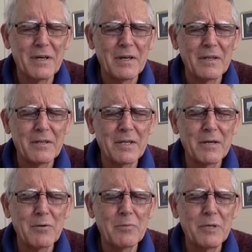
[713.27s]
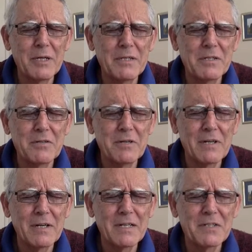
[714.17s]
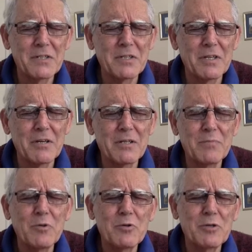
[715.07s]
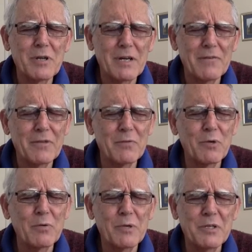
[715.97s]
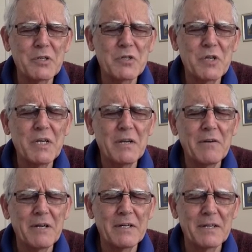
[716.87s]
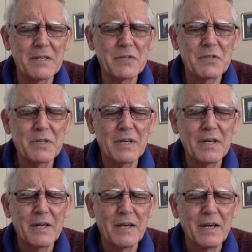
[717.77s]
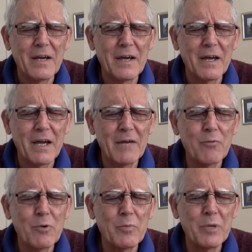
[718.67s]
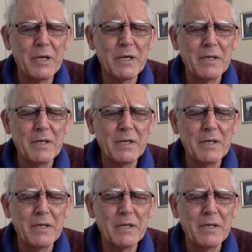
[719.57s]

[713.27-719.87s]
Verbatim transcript: that they will begin to realize that there is more to life than what we just seen around us and will be